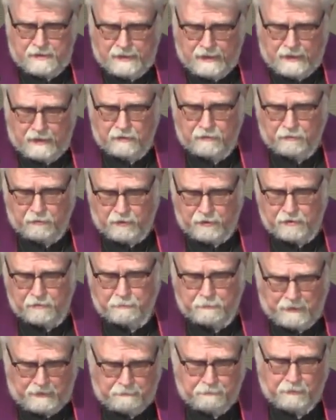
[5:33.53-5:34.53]
down
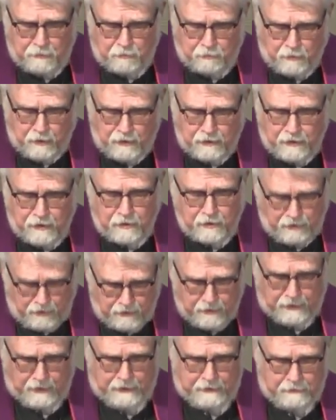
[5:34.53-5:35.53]
with people where they're
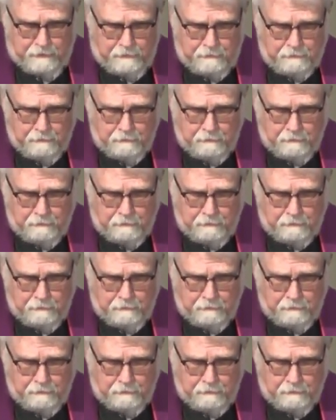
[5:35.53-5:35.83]
hurting.